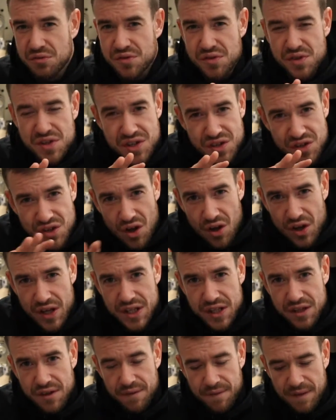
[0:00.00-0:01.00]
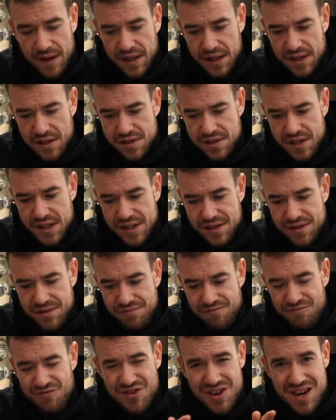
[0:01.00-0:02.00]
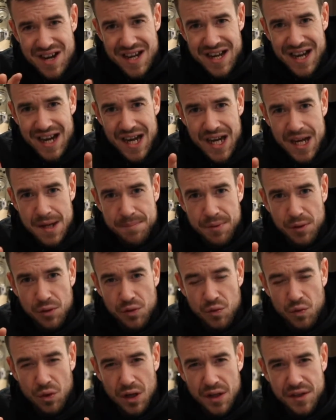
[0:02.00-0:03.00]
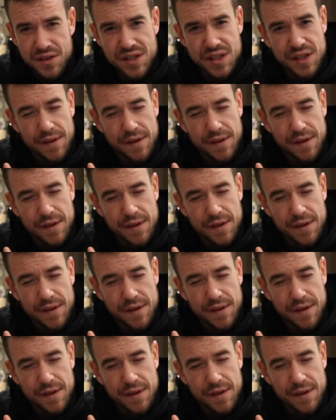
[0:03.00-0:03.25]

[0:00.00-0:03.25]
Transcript: So it's not in your face. It's really high build quality.